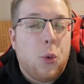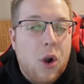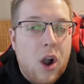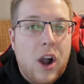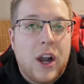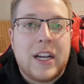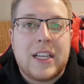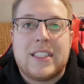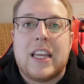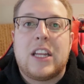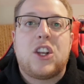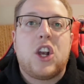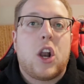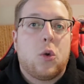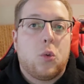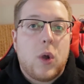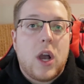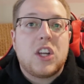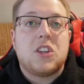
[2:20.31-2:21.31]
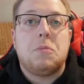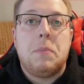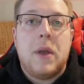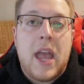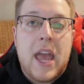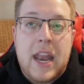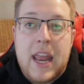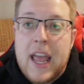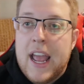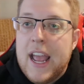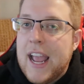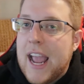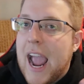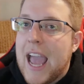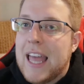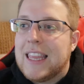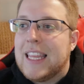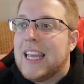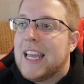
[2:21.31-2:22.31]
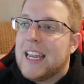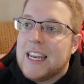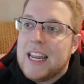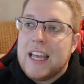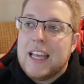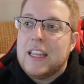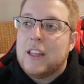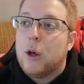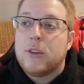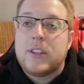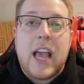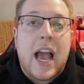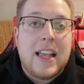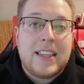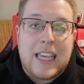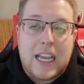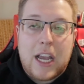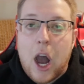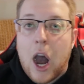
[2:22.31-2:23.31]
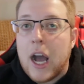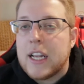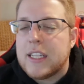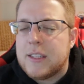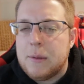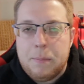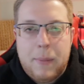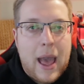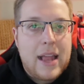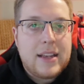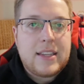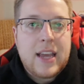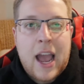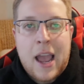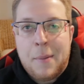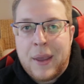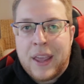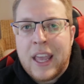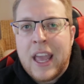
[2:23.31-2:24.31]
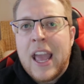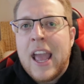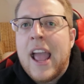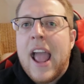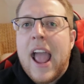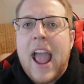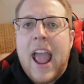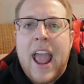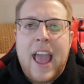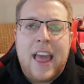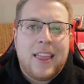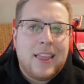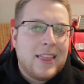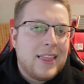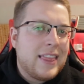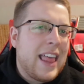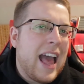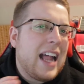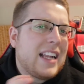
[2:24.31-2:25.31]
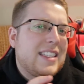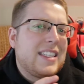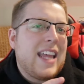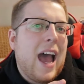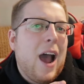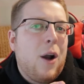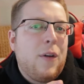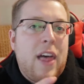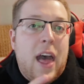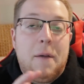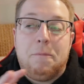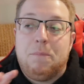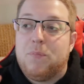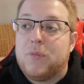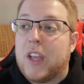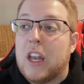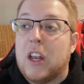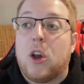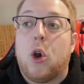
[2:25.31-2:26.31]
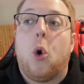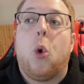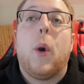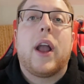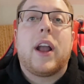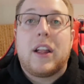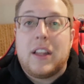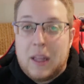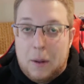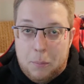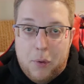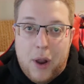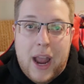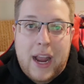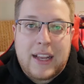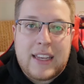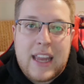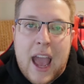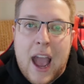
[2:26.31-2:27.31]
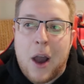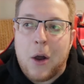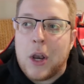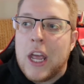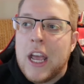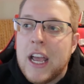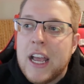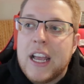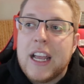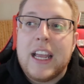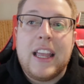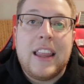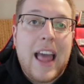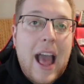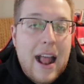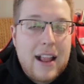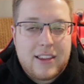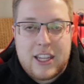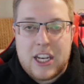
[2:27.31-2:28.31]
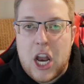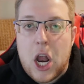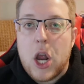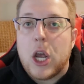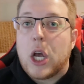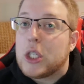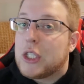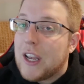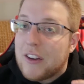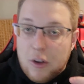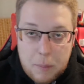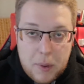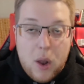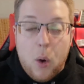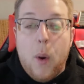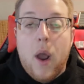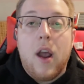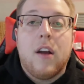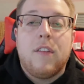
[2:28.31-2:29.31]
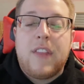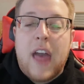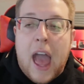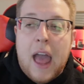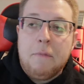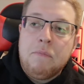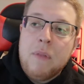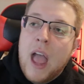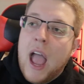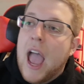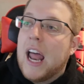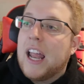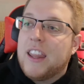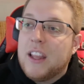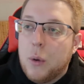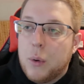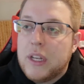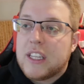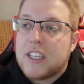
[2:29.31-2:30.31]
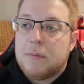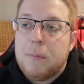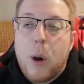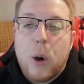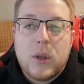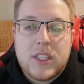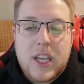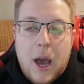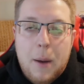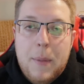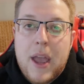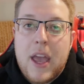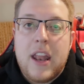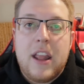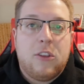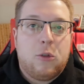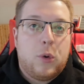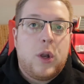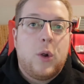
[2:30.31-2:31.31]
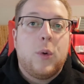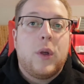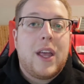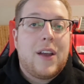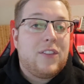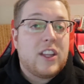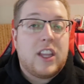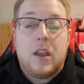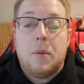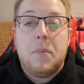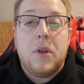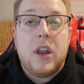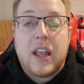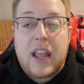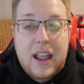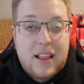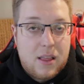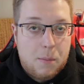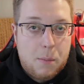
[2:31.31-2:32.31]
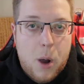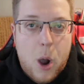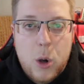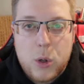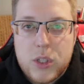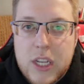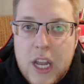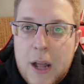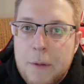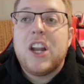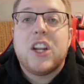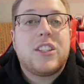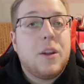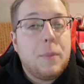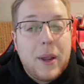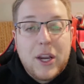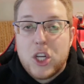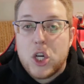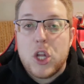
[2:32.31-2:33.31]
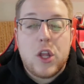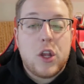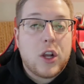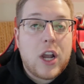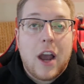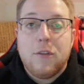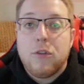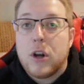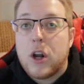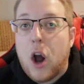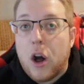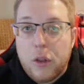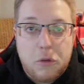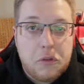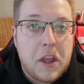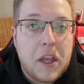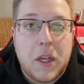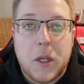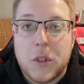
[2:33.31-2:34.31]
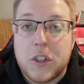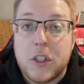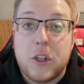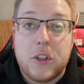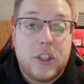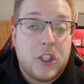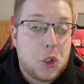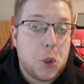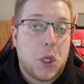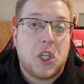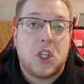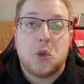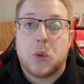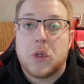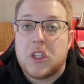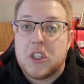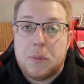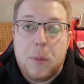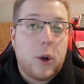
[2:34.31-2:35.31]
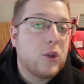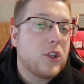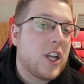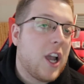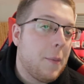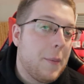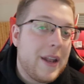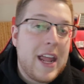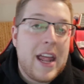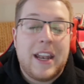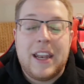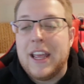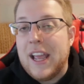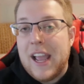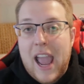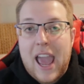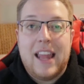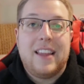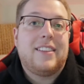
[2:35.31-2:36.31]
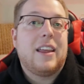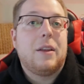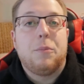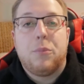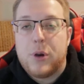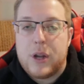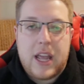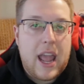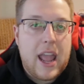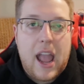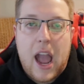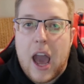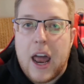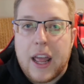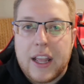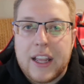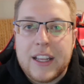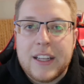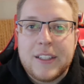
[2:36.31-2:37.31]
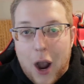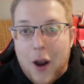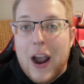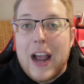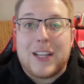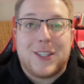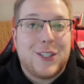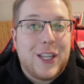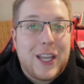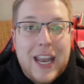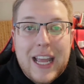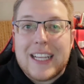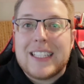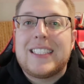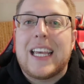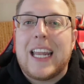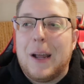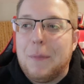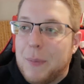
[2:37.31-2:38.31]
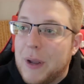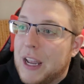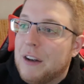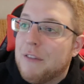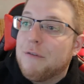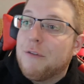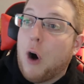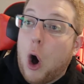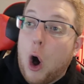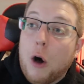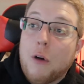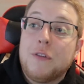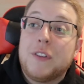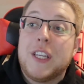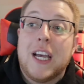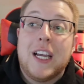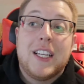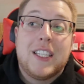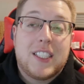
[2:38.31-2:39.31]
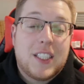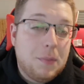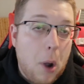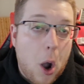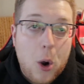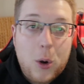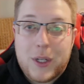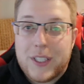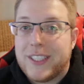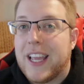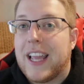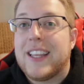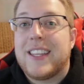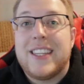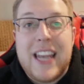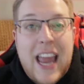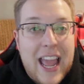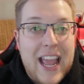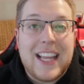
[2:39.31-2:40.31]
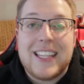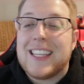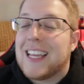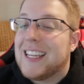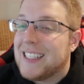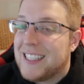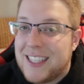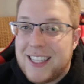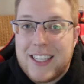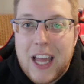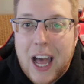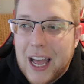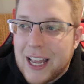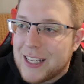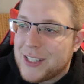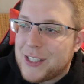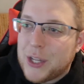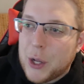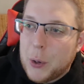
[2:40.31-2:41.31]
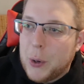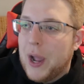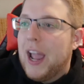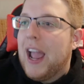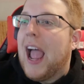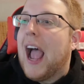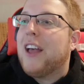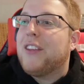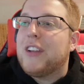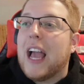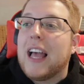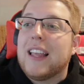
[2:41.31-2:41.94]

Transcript: wrong, is they try to rush mid and then those guys get caught in some bad timing, and that's how that can quickly break down in that scenario. So you have to be aware of that. And I think when the smokes come in is when you really have to communicate the most, and just to make sure that you're covering all those angles in those situations where the smokes are coming in and it's getting pretty chaotic. All right, so the next setup involves smokes, nades, and stuns. So as you